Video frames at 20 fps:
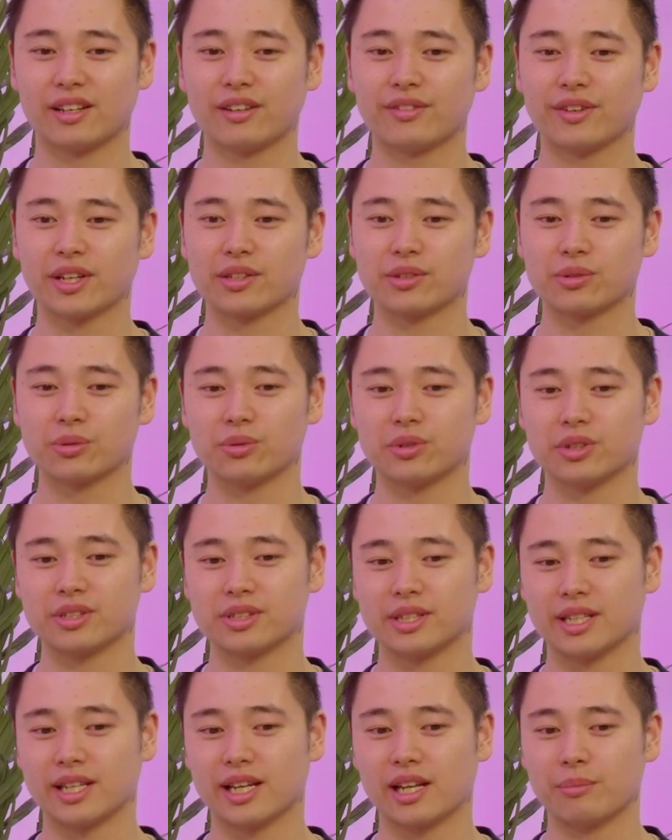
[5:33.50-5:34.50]
I think it's always
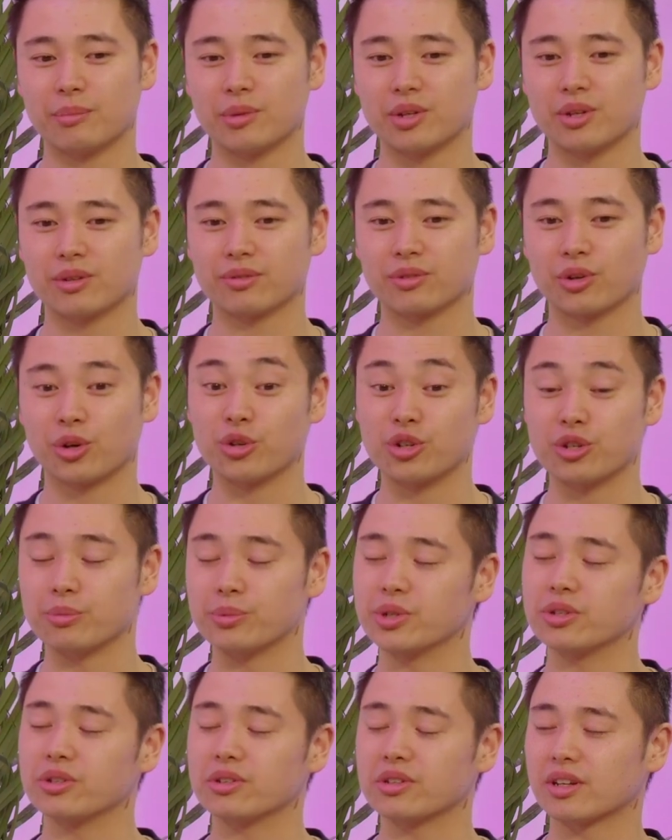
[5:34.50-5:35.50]
the element of
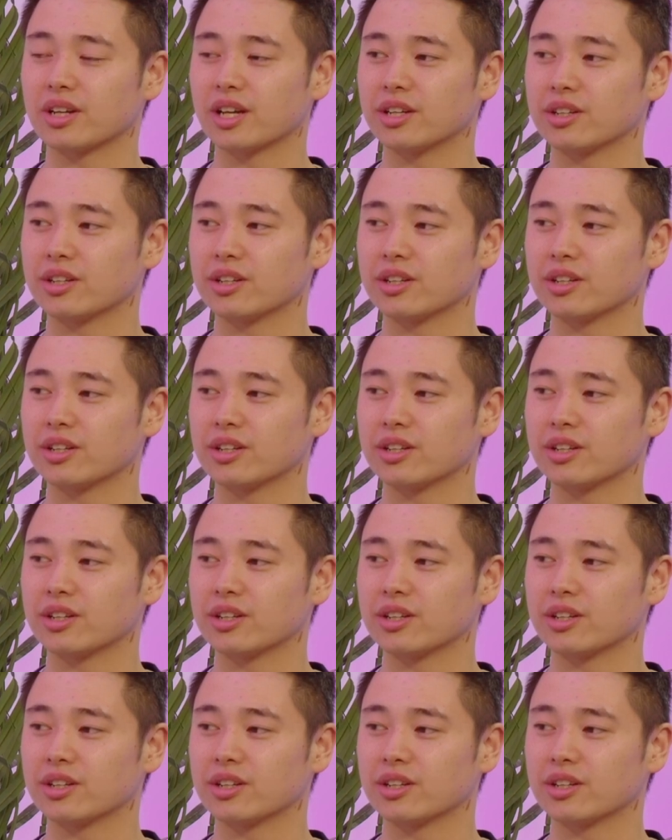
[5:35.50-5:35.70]
contribution, like